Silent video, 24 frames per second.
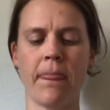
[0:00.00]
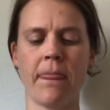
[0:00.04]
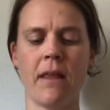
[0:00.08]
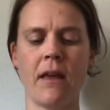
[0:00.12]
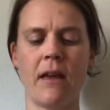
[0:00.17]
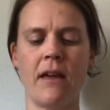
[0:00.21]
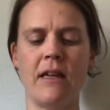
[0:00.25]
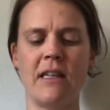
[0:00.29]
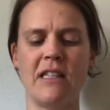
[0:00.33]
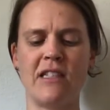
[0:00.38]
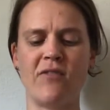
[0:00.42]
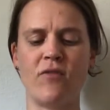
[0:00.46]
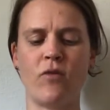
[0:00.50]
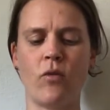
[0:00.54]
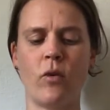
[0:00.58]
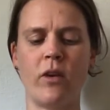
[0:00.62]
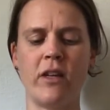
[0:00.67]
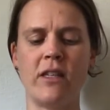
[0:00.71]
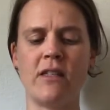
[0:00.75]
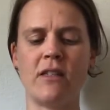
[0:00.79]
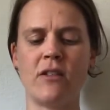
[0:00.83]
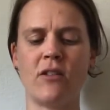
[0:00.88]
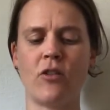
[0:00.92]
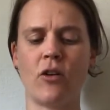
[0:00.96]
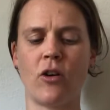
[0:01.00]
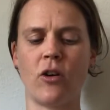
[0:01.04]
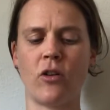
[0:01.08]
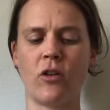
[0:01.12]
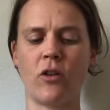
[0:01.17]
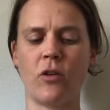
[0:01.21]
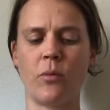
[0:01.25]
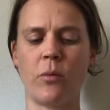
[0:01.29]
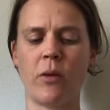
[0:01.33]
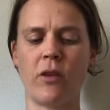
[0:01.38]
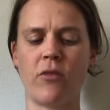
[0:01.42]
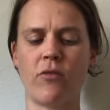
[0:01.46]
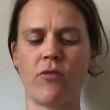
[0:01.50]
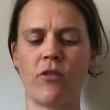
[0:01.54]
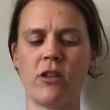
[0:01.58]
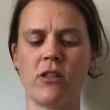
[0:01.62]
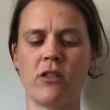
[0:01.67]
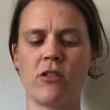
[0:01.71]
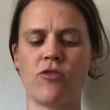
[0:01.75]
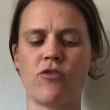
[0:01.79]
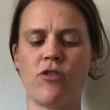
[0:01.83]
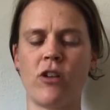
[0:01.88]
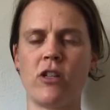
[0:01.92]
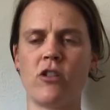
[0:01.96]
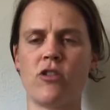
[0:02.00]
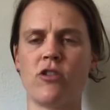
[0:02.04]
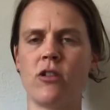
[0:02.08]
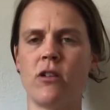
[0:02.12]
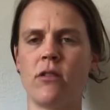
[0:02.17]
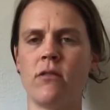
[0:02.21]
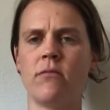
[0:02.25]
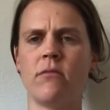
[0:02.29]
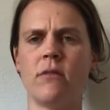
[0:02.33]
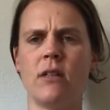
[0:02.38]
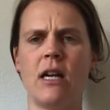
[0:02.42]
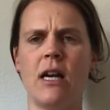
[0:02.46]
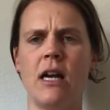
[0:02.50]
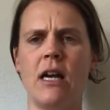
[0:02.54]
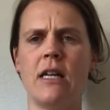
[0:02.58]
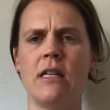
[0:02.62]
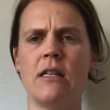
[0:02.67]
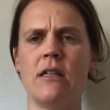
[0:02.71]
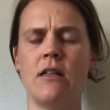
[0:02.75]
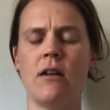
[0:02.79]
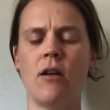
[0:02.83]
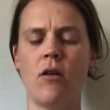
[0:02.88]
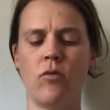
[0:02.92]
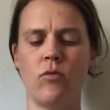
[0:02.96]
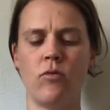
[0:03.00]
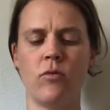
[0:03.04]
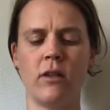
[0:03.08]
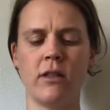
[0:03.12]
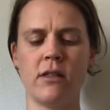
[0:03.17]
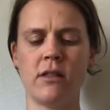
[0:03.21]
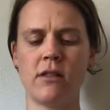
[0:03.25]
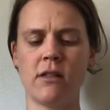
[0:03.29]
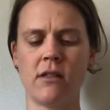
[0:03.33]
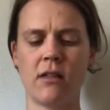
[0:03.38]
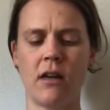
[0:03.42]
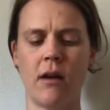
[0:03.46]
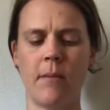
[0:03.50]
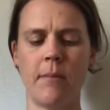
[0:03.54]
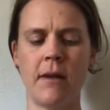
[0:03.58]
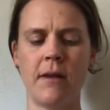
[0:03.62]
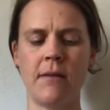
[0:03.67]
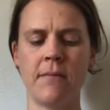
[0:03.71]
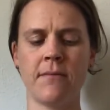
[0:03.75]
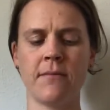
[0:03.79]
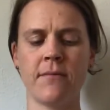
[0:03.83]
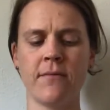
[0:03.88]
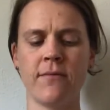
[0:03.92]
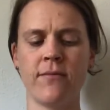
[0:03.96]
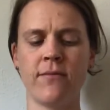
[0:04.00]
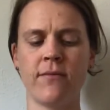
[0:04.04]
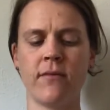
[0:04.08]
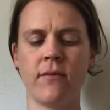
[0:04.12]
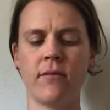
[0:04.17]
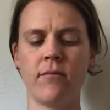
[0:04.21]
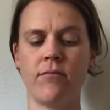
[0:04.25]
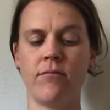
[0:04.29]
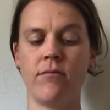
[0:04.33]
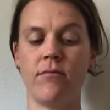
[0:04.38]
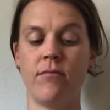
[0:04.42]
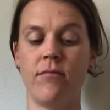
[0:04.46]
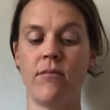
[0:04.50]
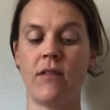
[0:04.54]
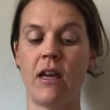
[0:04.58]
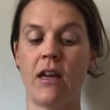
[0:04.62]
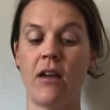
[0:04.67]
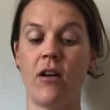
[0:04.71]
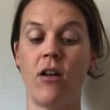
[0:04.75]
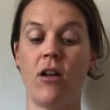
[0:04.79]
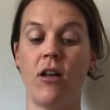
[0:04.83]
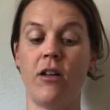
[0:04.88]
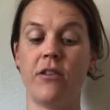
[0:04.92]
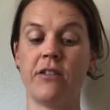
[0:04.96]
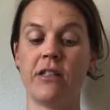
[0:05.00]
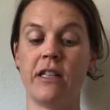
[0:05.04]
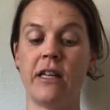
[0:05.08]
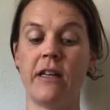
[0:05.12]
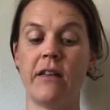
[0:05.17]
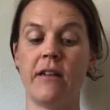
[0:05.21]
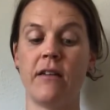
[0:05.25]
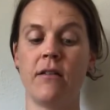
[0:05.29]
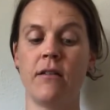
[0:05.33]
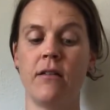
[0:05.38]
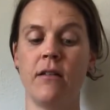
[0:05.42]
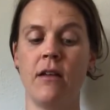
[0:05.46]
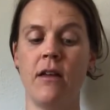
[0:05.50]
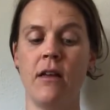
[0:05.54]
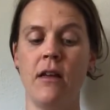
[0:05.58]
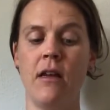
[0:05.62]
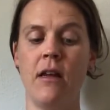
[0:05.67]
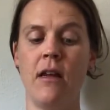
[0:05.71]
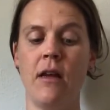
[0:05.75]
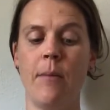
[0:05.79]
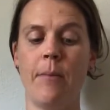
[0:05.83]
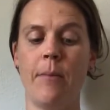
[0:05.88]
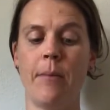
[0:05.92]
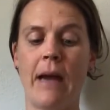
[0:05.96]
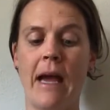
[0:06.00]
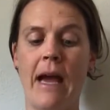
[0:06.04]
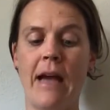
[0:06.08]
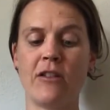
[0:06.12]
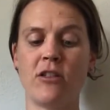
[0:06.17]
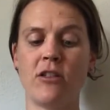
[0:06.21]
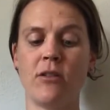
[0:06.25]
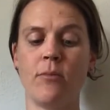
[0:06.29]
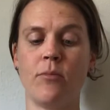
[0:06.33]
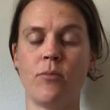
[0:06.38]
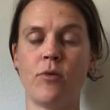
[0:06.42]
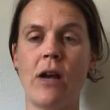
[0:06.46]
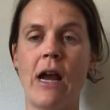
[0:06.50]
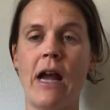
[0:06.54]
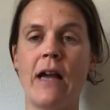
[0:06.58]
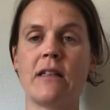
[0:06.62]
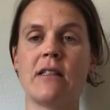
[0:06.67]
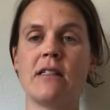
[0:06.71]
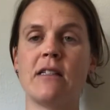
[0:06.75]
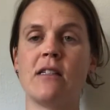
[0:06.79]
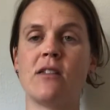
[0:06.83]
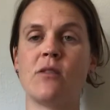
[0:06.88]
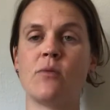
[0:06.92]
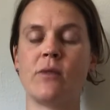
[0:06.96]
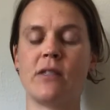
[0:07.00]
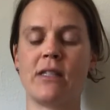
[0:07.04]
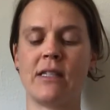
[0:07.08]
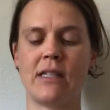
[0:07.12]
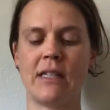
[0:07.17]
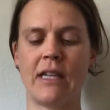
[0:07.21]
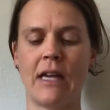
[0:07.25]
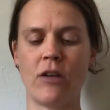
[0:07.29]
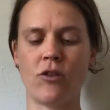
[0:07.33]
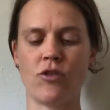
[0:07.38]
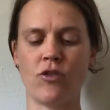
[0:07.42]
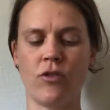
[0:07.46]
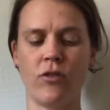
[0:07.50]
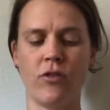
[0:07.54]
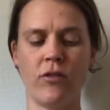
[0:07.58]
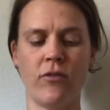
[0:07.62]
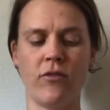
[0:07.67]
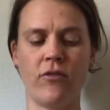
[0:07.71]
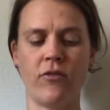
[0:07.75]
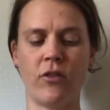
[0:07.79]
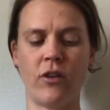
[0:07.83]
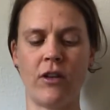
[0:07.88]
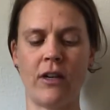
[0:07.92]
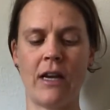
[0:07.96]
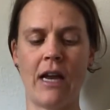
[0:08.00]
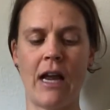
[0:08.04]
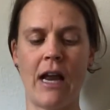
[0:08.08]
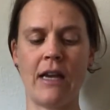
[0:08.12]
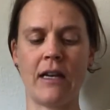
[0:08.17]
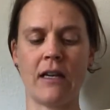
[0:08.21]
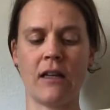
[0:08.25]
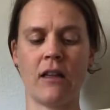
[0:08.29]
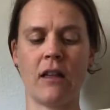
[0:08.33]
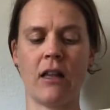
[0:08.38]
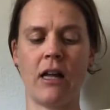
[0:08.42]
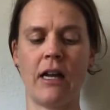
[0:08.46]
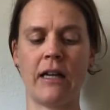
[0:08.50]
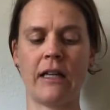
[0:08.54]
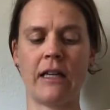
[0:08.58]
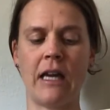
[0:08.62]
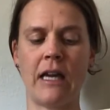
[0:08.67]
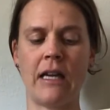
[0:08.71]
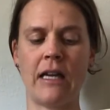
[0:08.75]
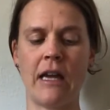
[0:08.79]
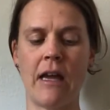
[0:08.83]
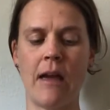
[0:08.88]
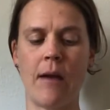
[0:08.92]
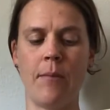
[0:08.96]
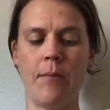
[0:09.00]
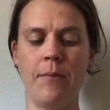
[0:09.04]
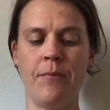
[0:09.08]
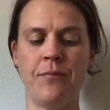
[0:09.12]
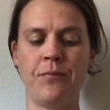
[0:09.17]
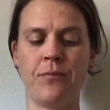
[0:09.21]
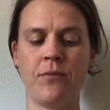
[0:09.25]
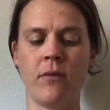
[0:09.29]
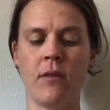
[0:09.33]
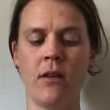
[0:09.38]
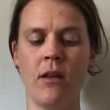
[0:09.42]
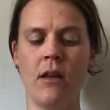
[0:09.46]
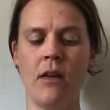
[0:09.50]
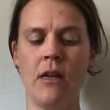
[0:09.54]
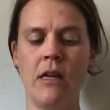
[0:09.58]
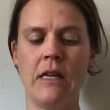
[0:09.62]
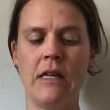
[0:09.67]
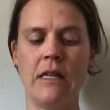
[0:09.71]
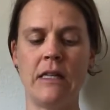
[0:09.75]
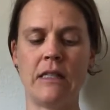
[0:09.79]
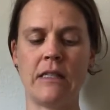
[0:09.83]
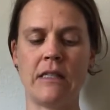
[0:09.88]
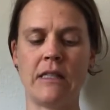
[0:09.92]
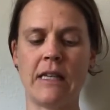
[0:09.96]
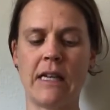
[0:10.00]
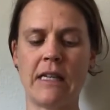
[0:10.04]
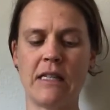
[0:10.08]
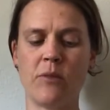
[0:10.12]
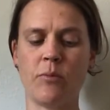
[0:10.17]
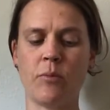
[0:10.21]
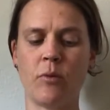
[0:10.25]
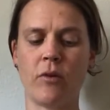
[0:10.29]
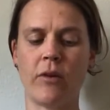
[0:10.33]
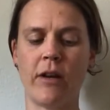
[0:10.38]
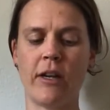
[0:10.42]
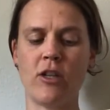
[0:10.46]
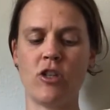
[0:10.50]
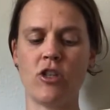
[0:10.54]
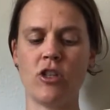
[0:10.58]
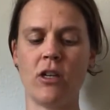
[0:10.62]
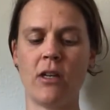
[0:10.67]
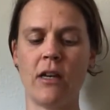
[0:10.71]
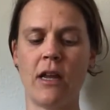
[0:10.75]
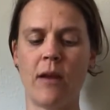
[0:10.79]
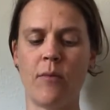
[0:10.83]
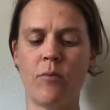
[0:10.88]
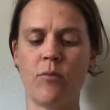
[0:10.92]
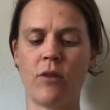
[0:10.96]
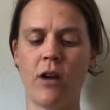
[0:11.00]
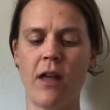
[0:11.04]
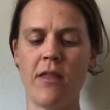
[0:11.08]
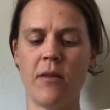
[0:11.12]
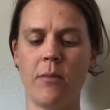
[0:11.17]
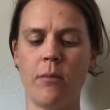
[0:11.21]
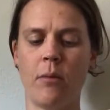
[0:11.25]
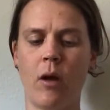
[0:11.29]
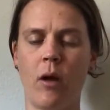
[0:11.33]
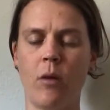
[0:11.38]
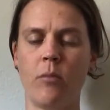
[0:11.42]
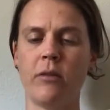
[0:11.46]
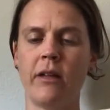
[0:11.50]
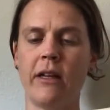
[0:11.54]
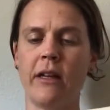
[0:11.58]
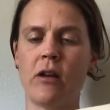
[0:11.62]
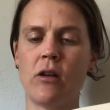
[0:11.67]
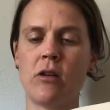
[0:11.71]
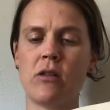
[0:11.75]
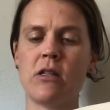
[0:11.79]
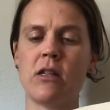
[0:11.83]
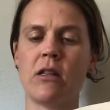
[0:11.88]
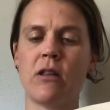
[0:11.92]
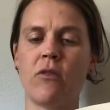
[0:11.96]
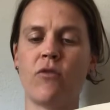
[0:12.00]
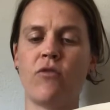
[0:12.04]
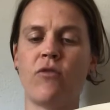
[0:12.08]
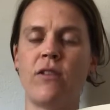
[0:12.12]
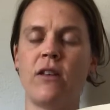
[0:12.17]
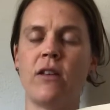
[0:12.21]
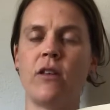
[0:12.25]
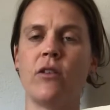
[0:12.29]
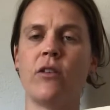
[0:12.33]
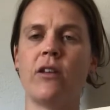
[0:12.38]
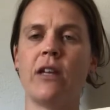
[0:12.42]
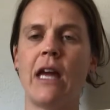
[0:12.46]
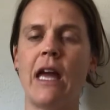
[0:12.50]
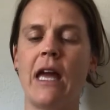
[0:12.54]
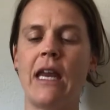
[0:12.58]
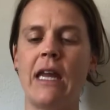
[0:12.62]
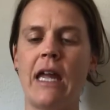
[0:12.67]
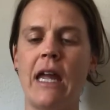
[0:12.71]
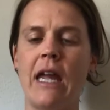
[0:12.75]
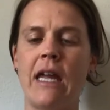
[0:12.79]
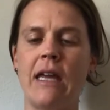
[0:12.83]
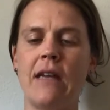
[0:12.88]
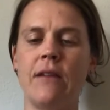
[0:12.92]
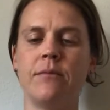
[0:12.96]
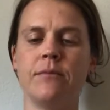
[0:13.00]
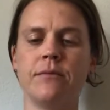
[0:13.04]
His voice gurgled with frustration. I know what's coming. They all did. Pageant practice was scheduled for 9 o'clock a.m. Desperation had brought the ball players to the field at 8.